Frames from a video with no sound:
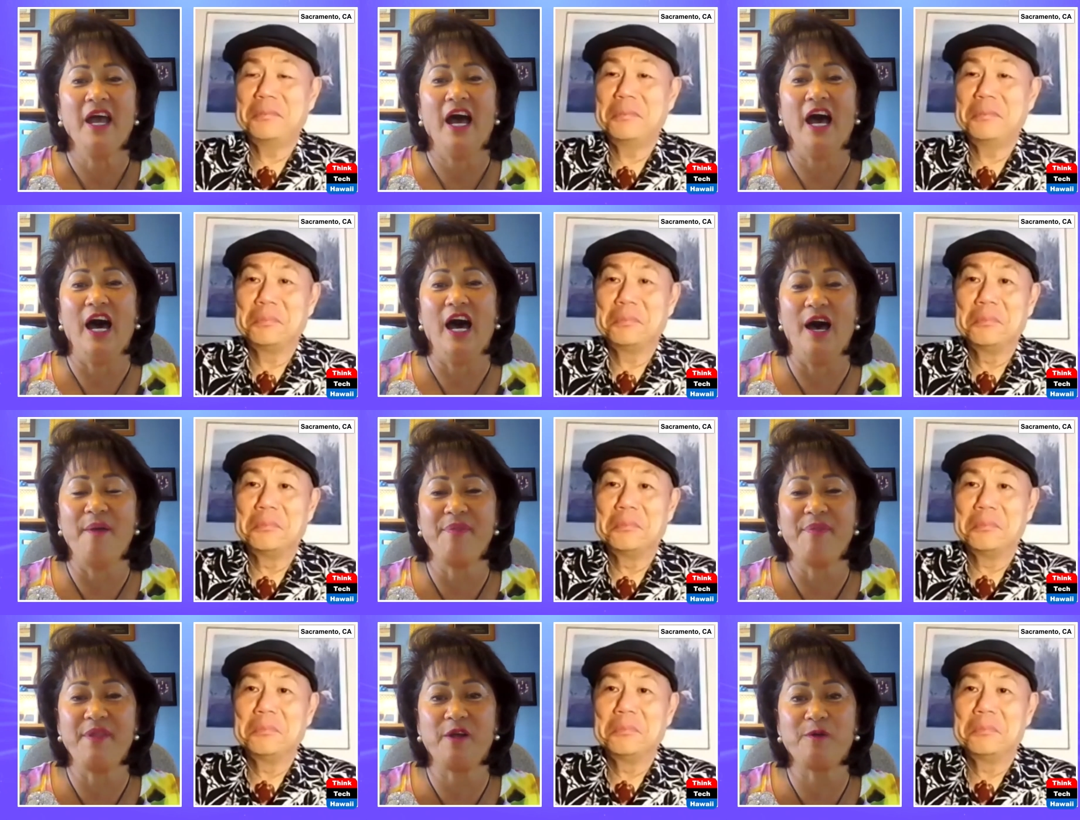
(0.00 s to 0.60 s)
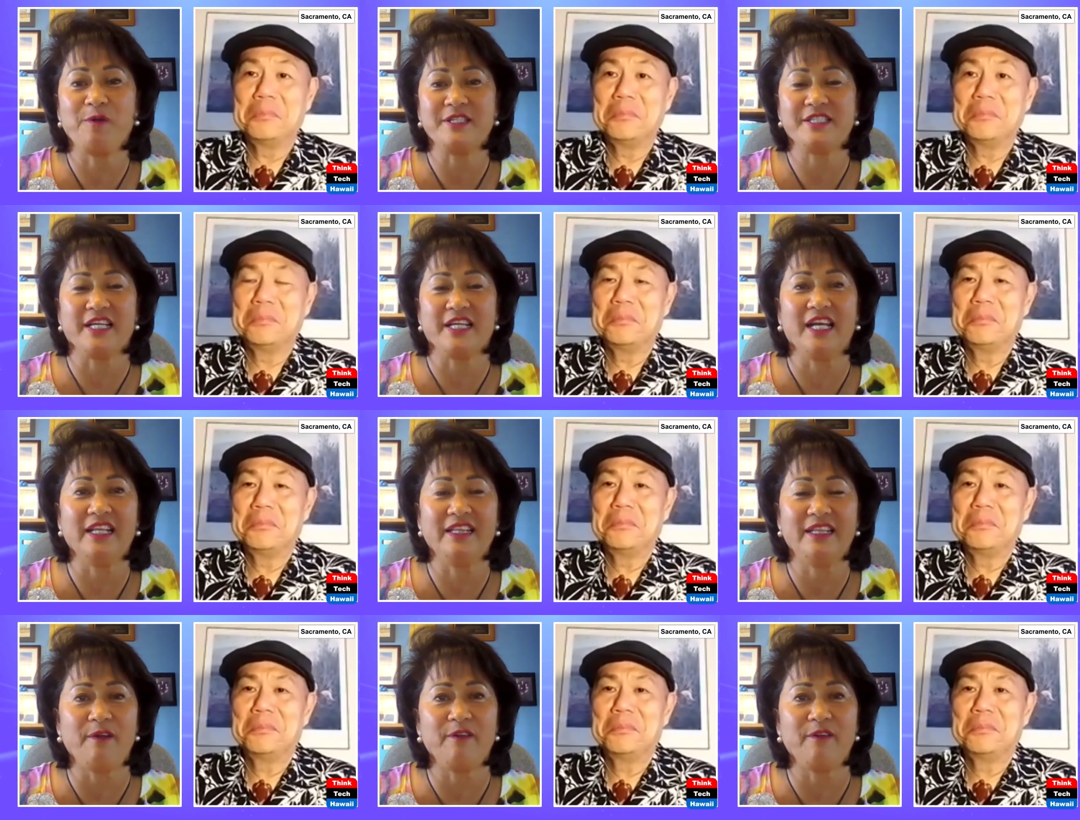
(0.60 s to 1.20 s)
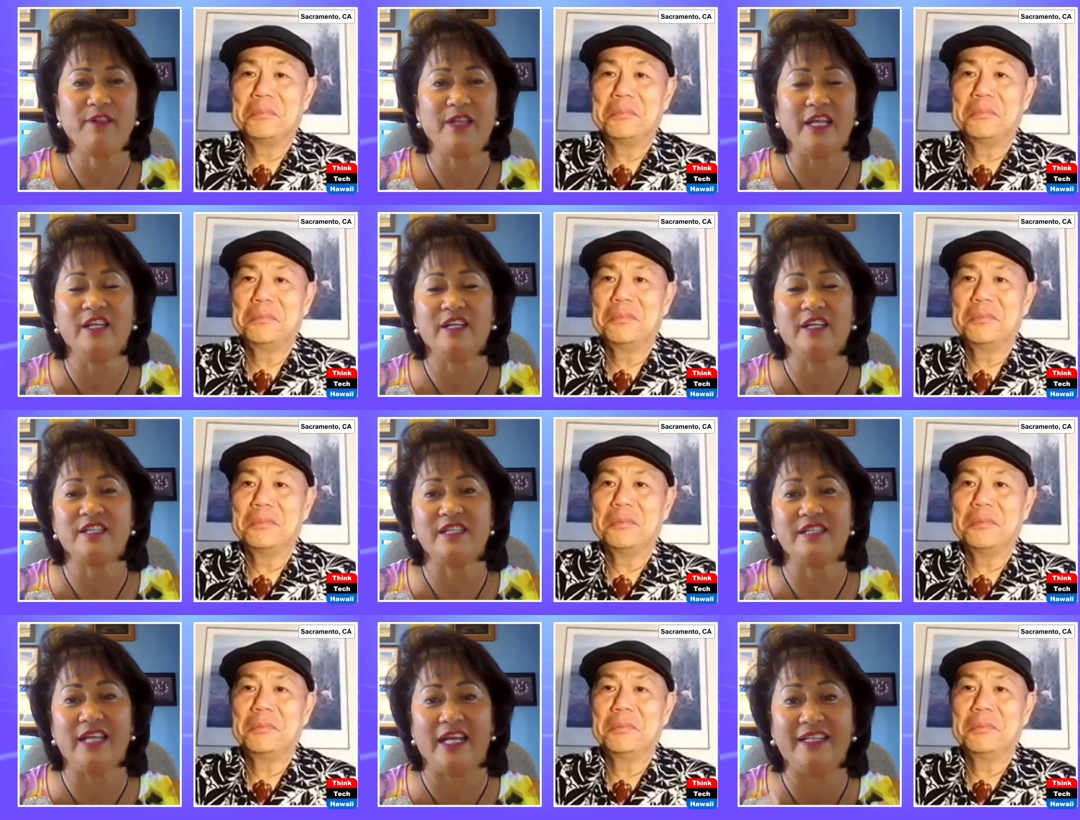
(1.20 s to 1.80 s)
Speaker 1: um, there was a they, they,
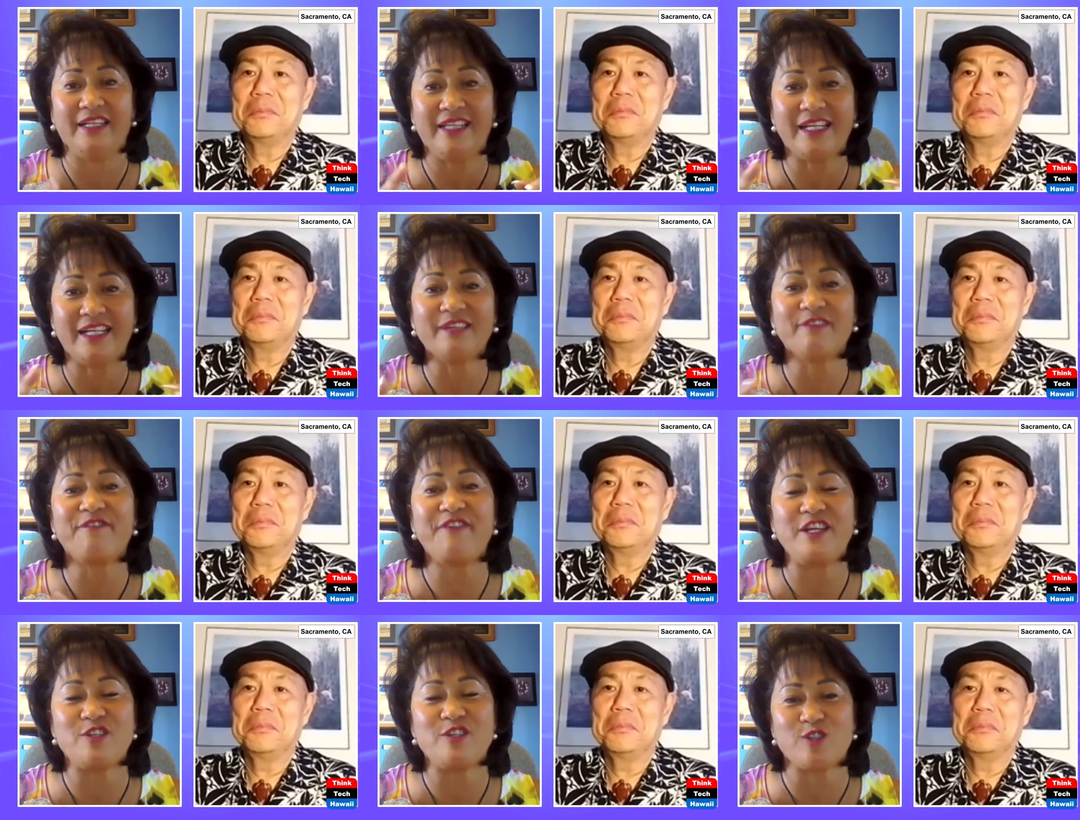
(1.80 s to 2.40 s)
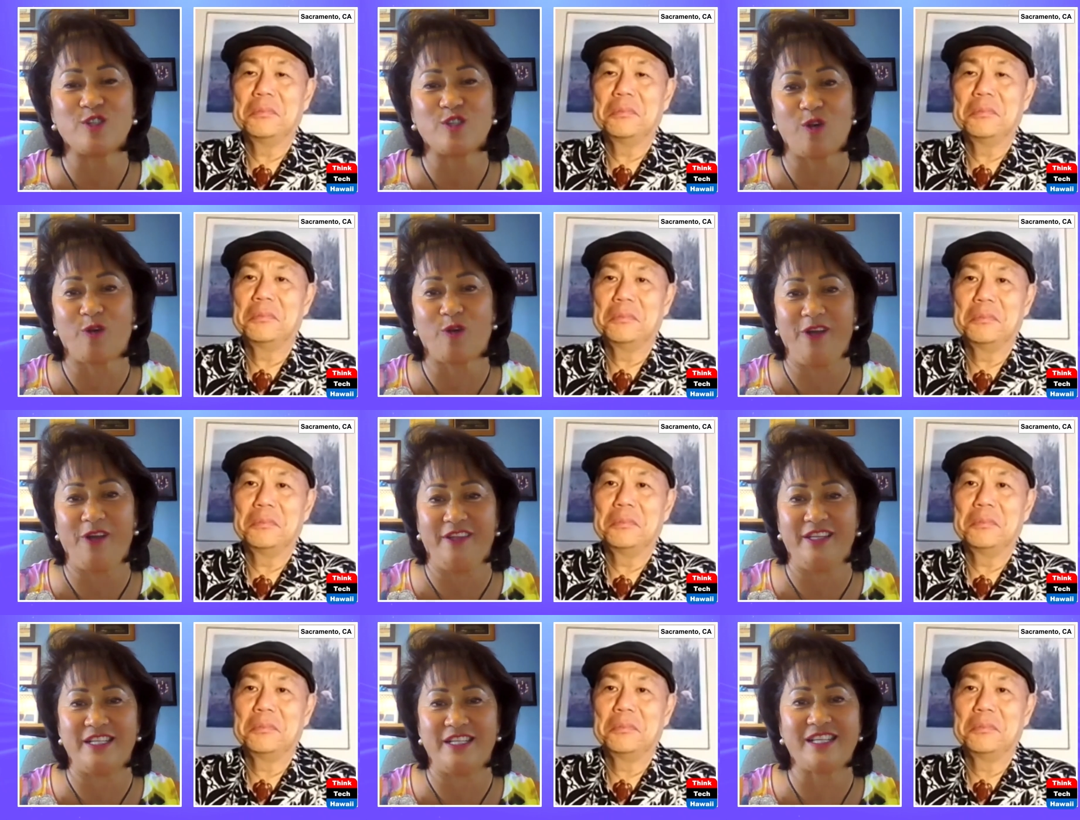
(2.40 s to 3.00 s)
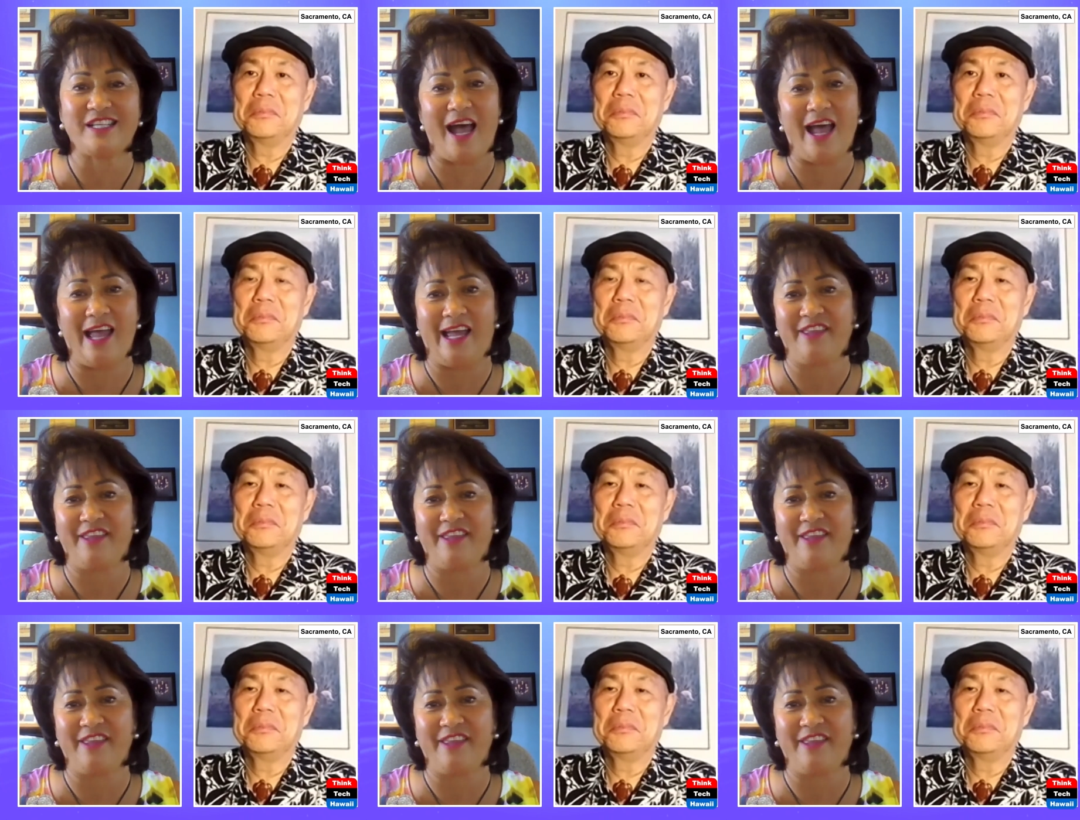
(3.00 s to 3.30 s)
did, they did a feature story on this guy.